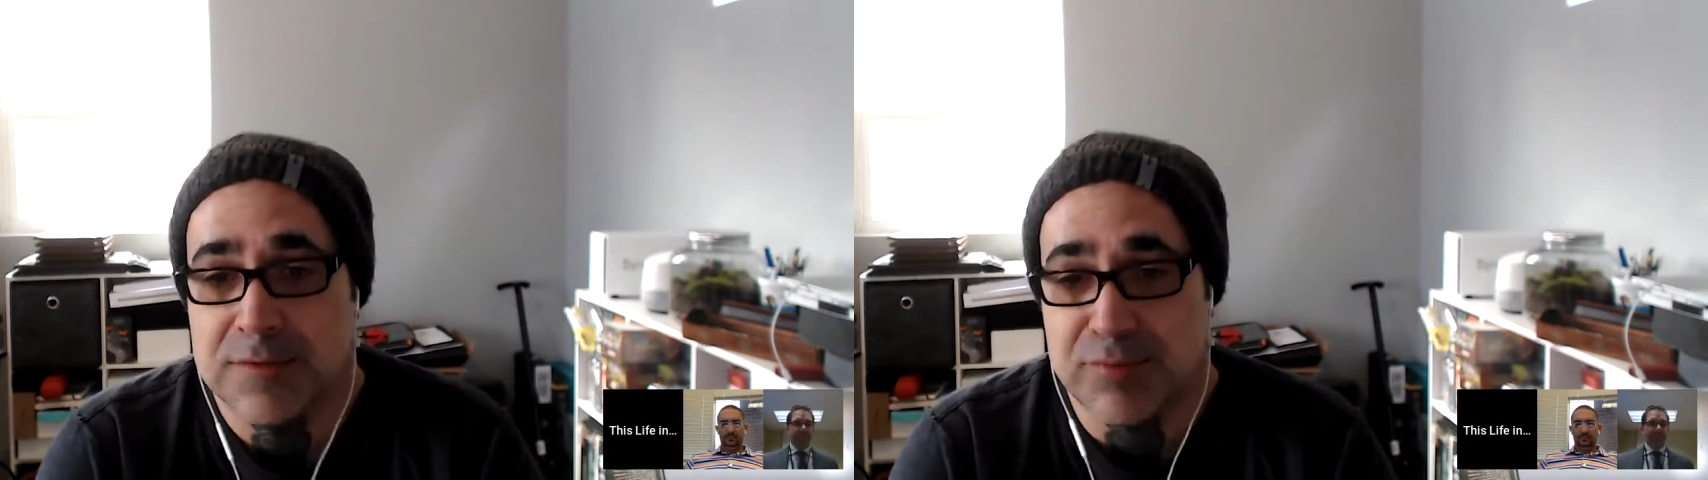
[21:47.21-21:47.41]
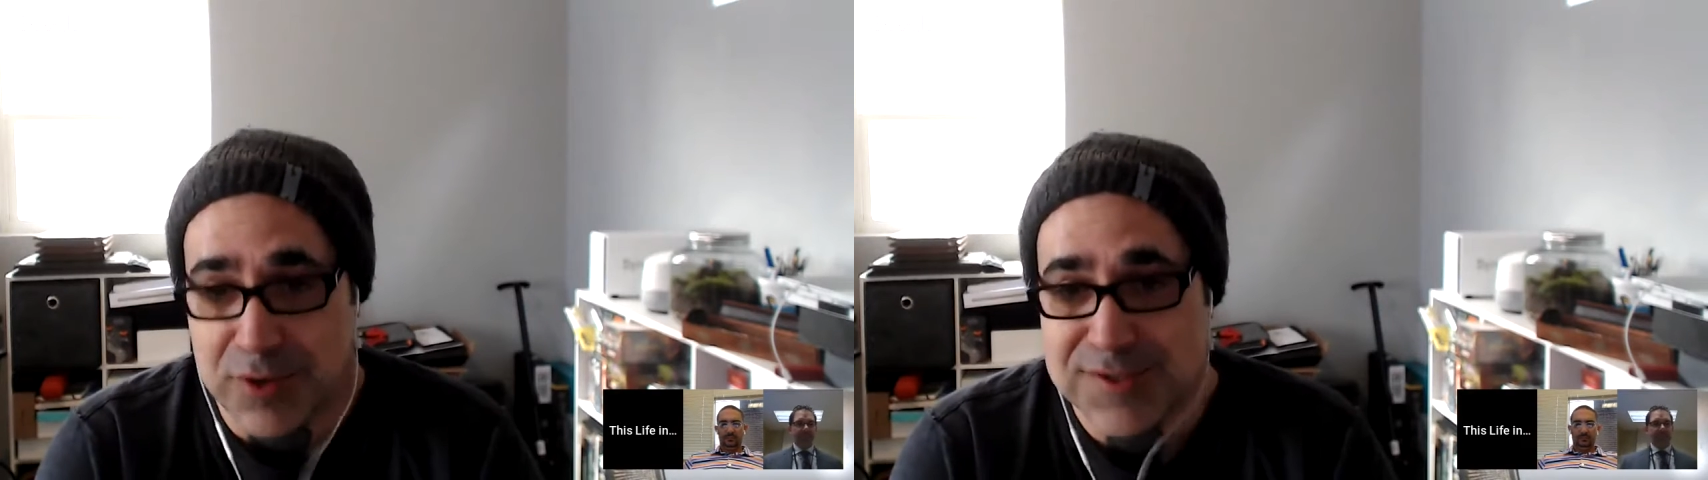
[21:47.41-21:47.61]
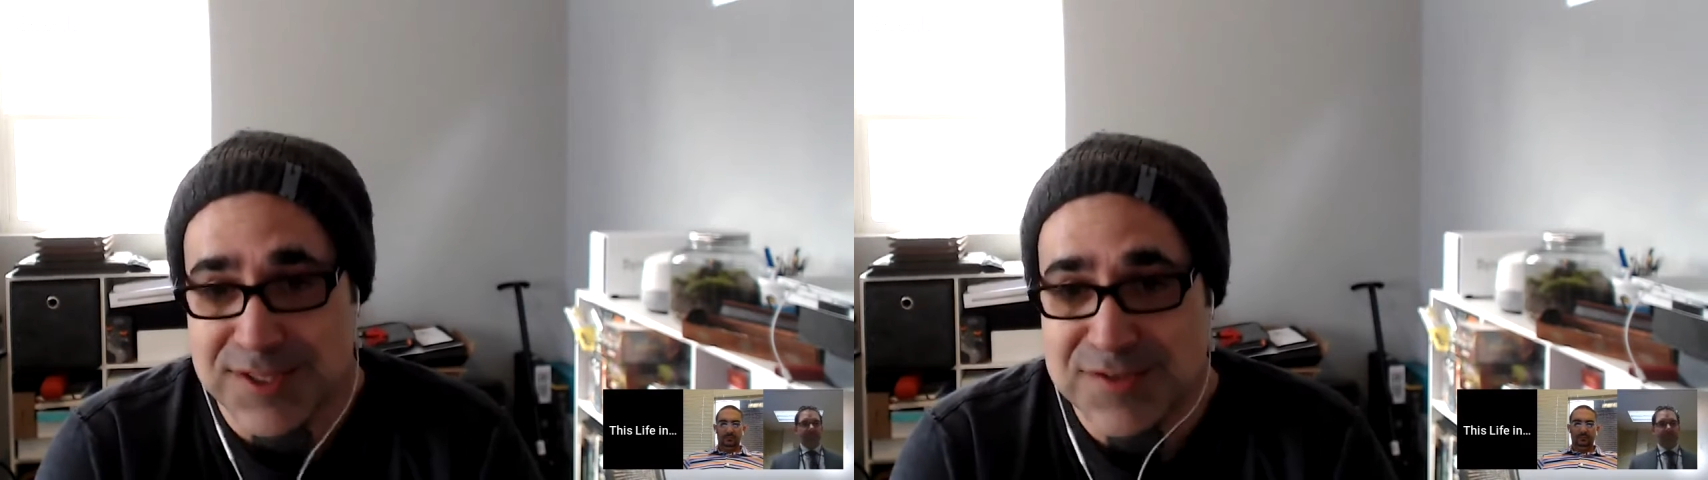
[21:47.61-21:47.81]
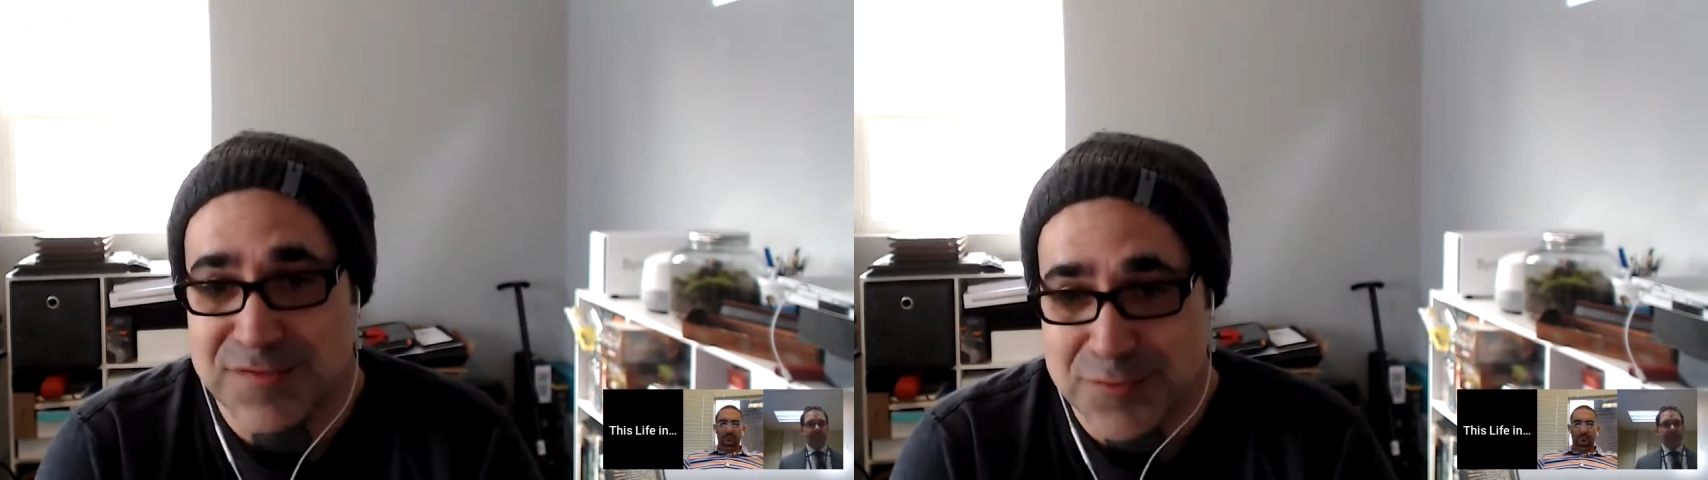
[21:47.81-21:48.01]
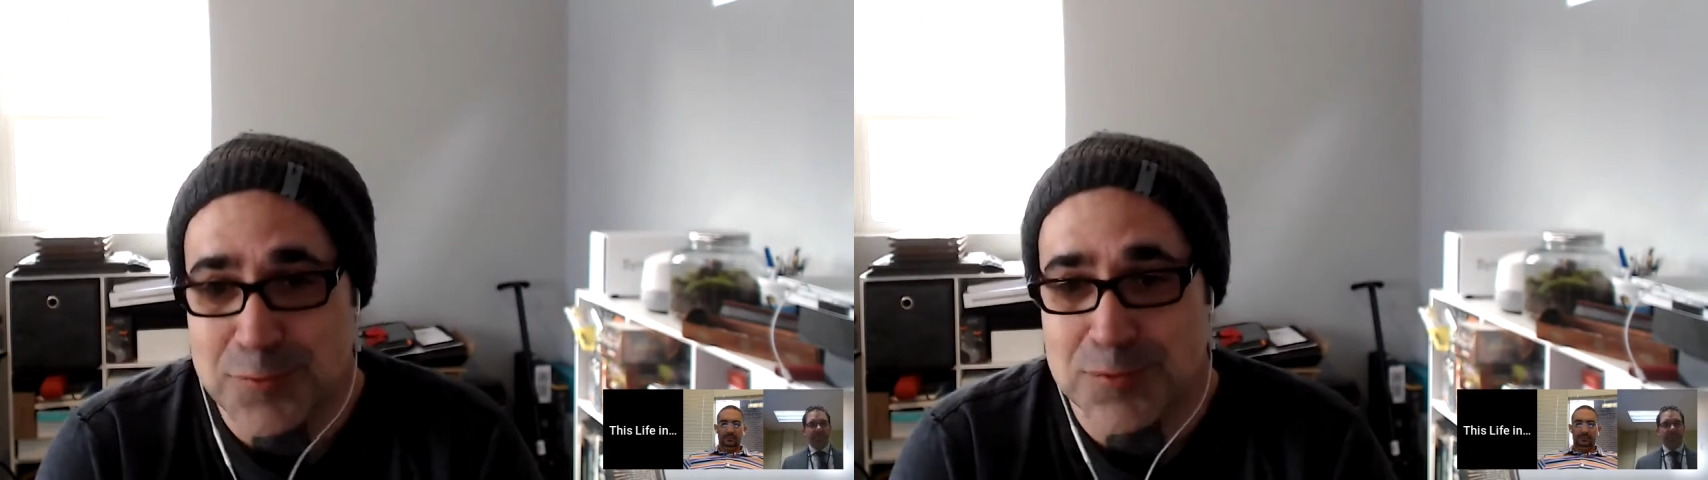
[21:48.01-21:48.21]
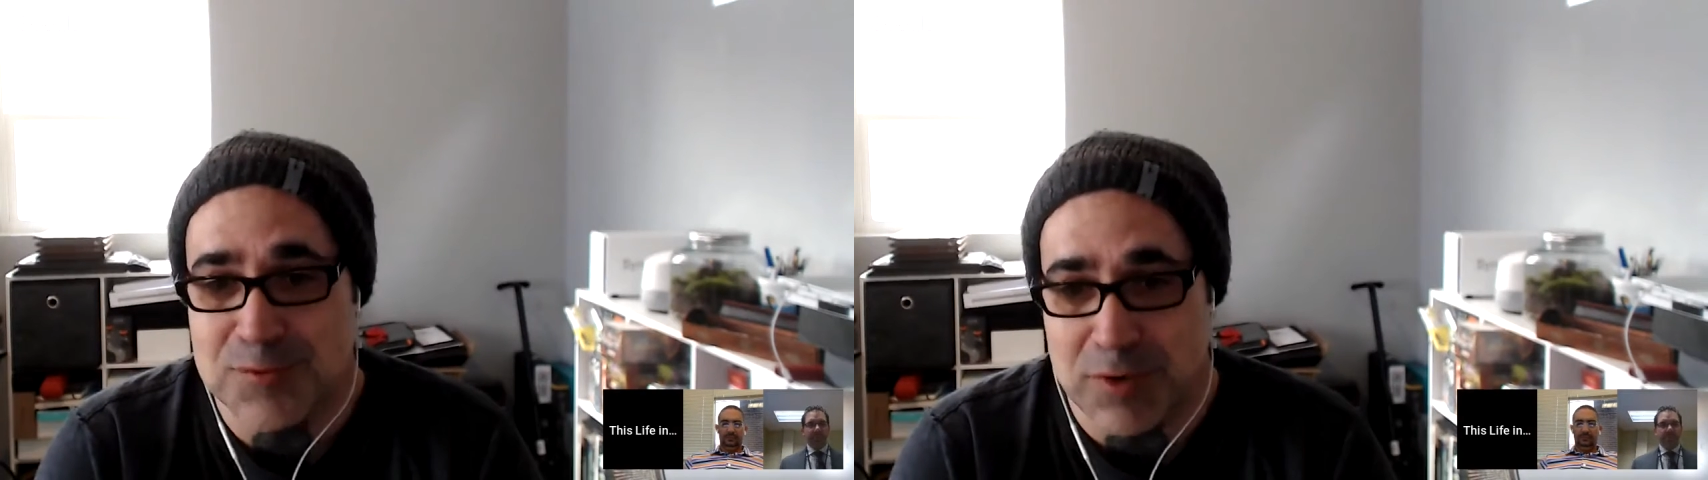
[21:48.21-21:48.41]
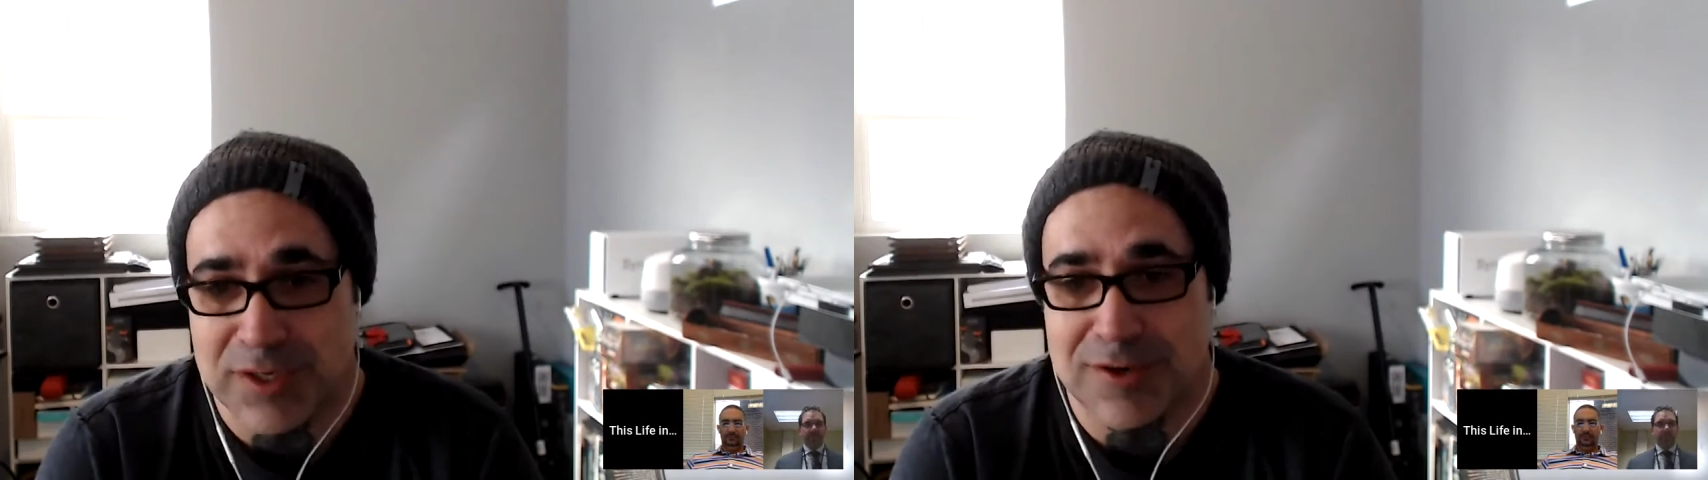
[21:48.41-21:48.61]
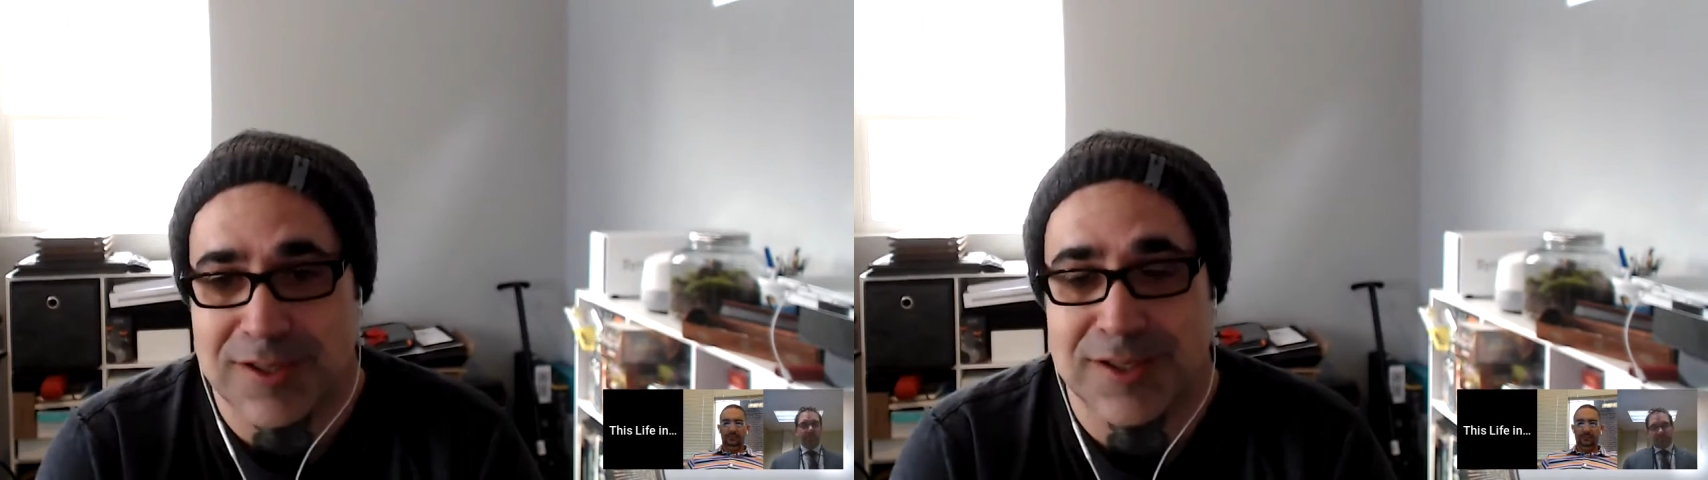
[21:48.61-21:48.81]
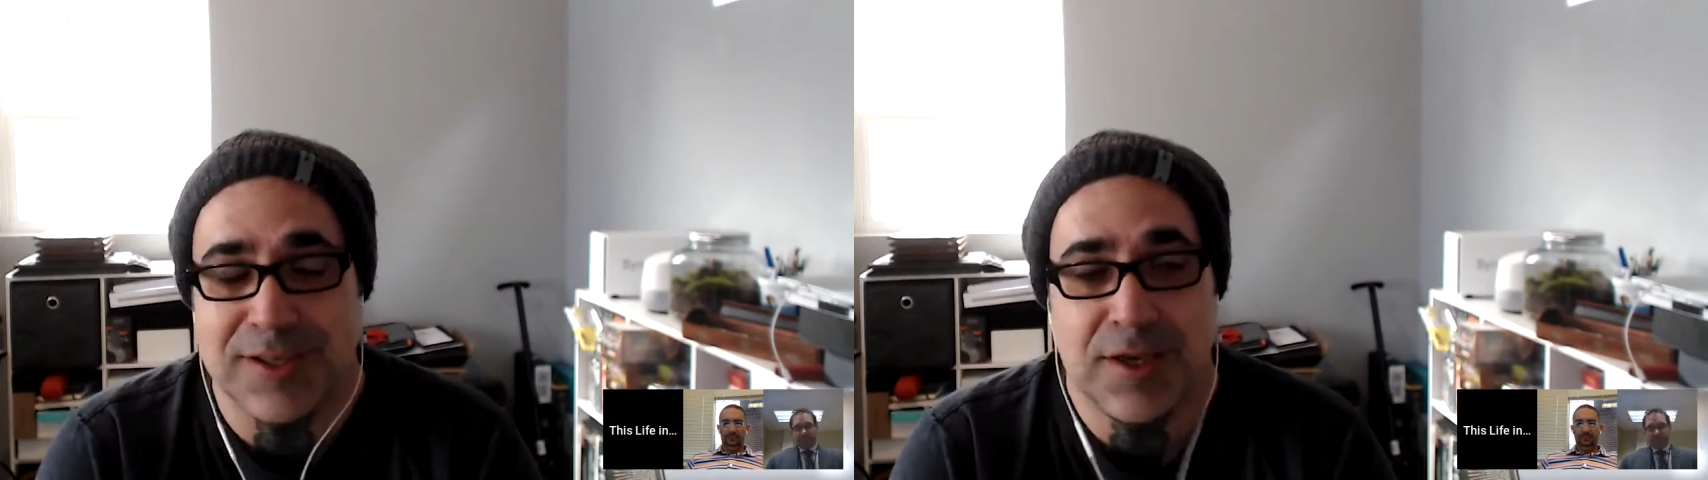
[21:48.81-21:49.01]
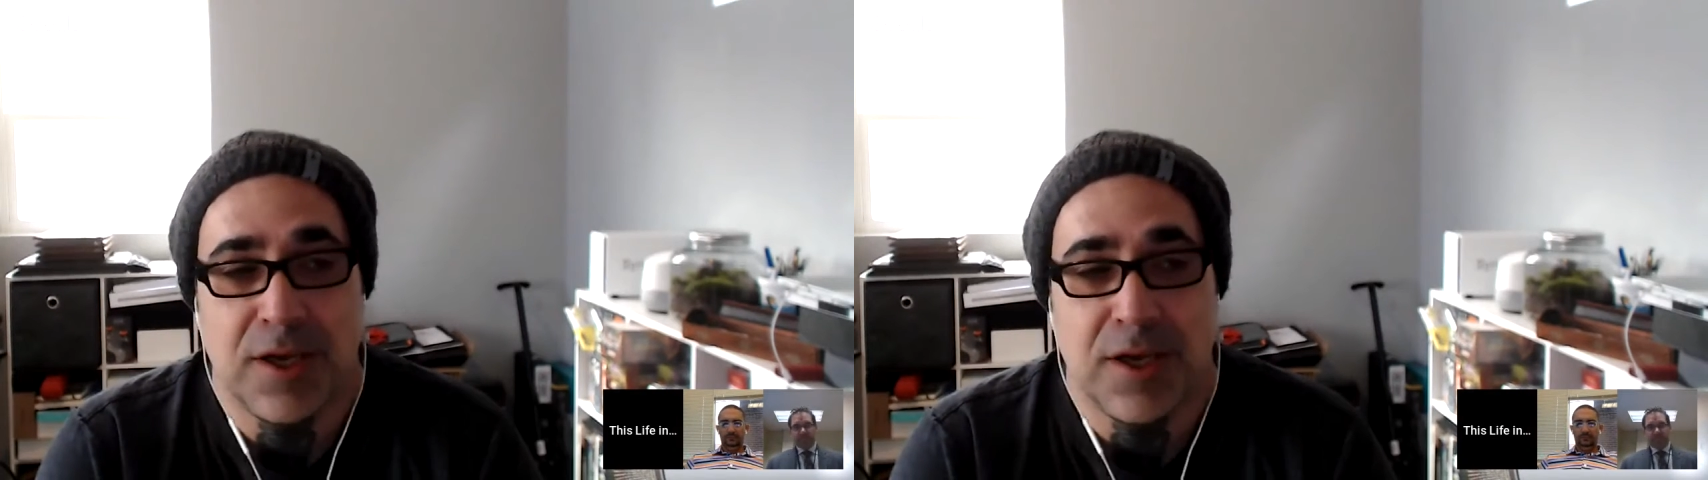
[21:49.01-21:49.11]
processed foods regularly